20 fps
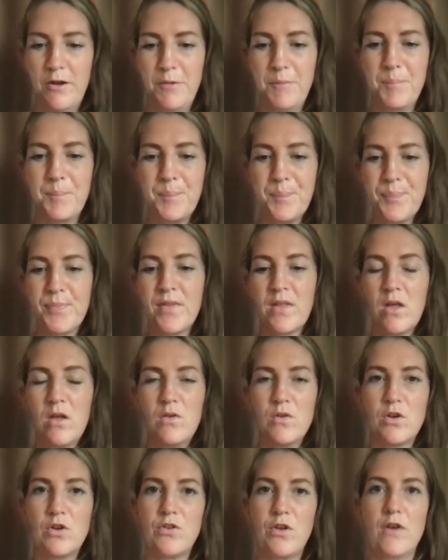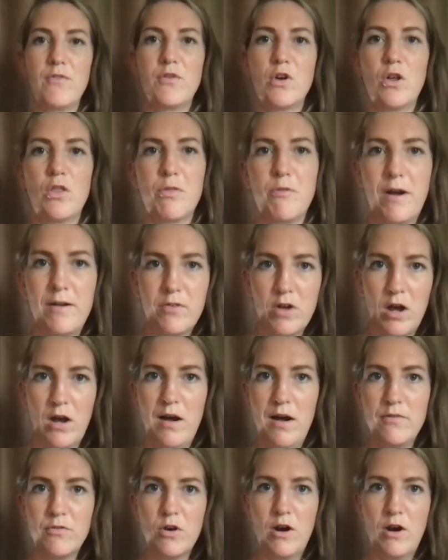So, because I've got Thrivecart,